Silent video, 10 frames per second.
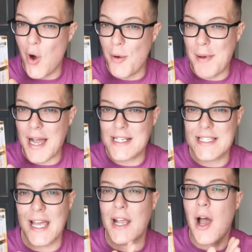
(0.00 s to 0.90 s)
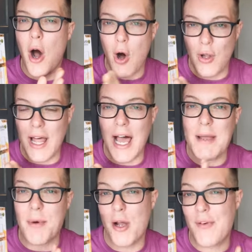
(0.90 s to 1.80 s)
All marketing, all
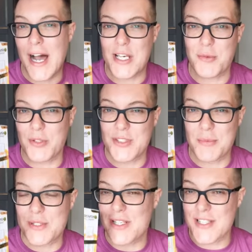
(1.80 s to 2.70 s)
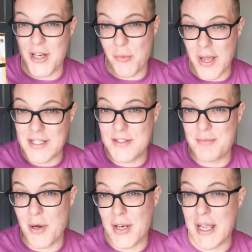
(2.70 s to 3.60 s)
hype over actual substance and a waste
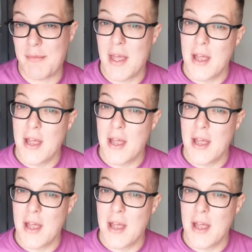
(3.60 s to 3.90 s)
of money.